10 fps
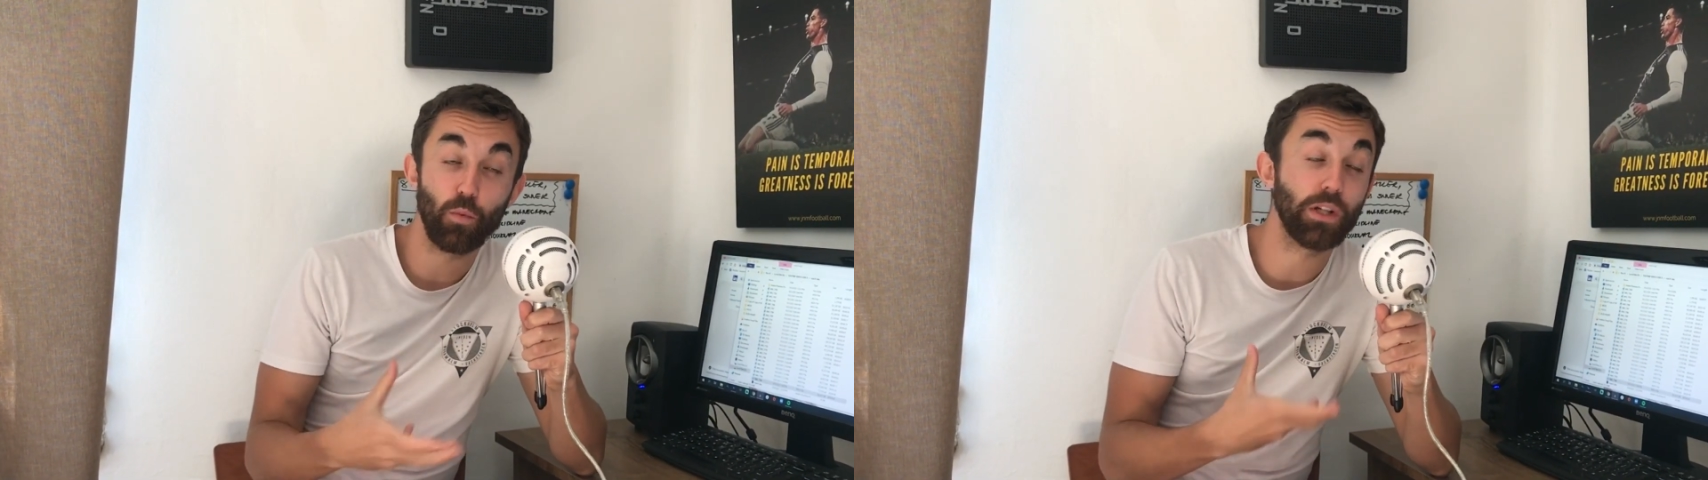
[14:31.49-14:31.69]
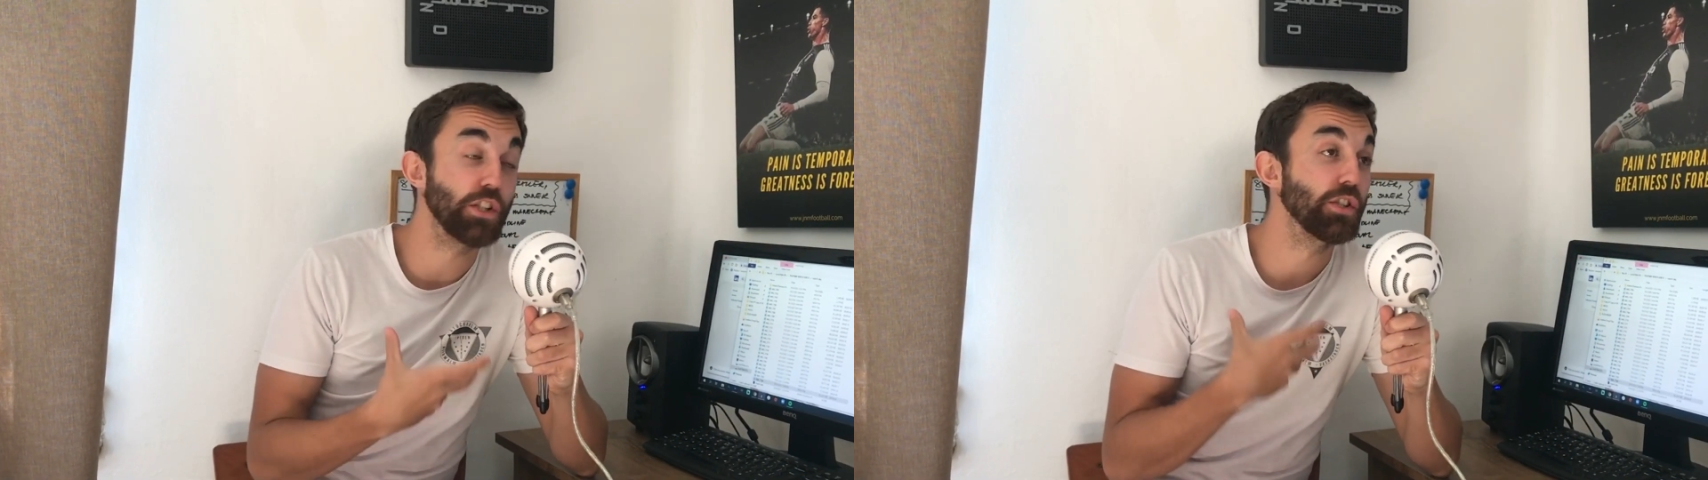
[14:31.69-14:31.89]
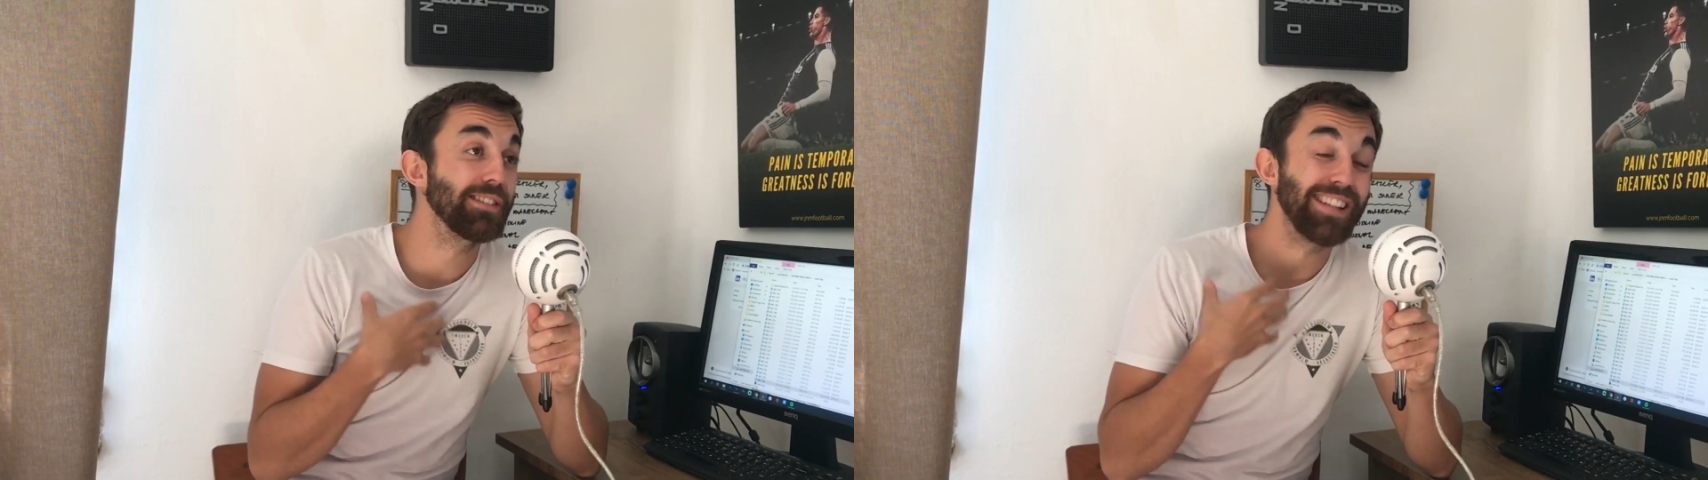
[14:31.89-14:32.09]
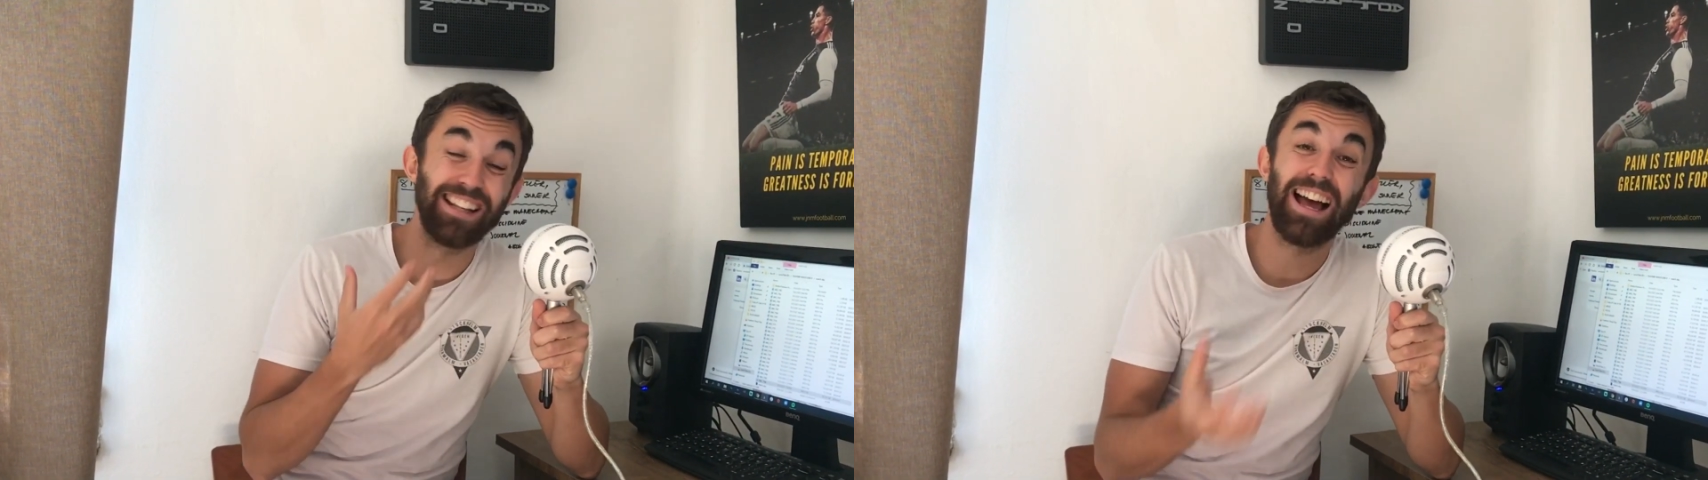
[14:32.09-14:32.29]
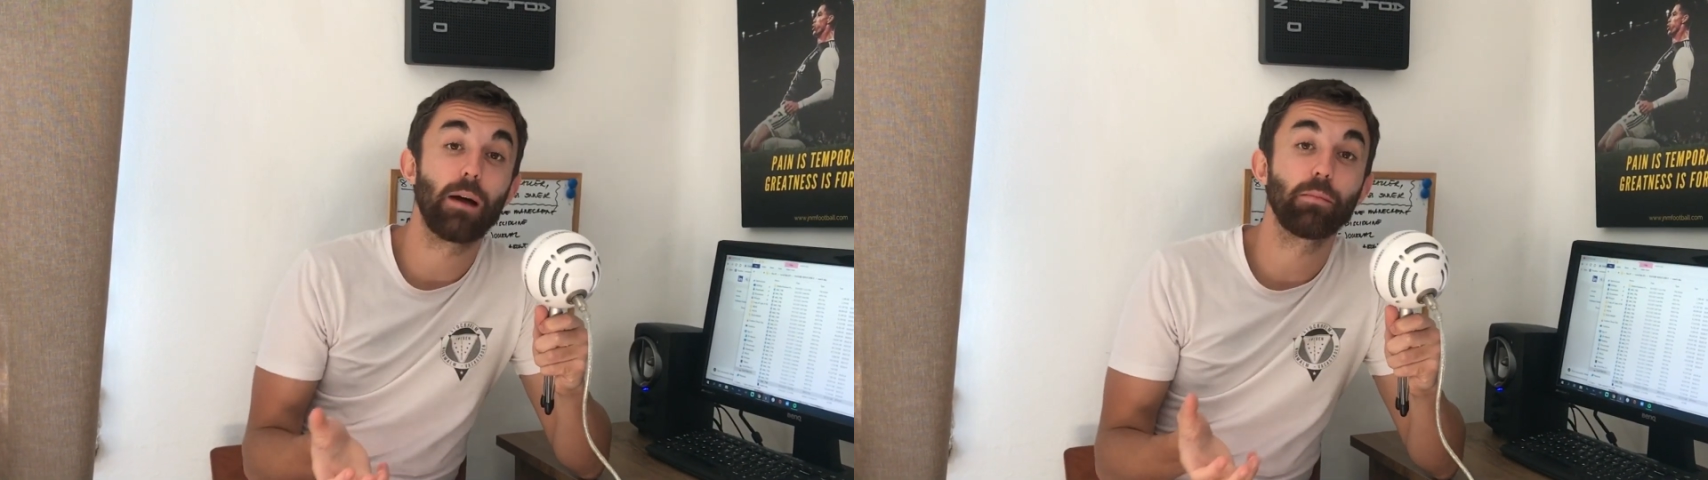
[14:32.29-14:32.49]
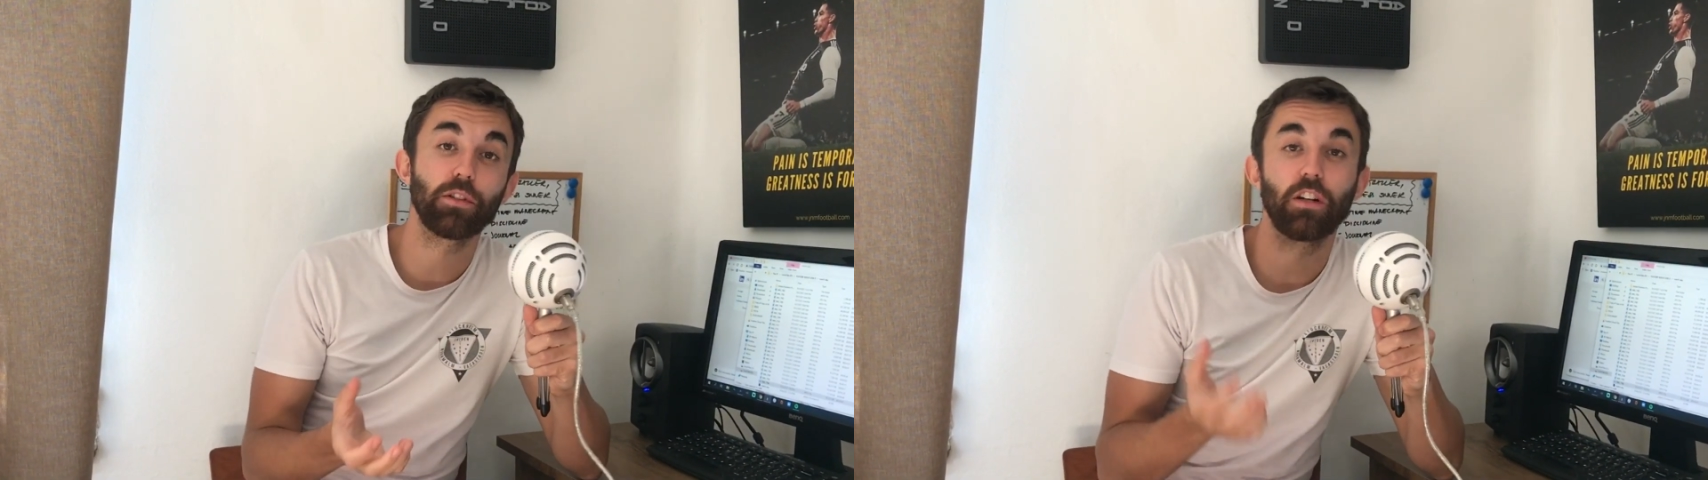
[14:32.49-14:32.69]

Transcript: which did happen.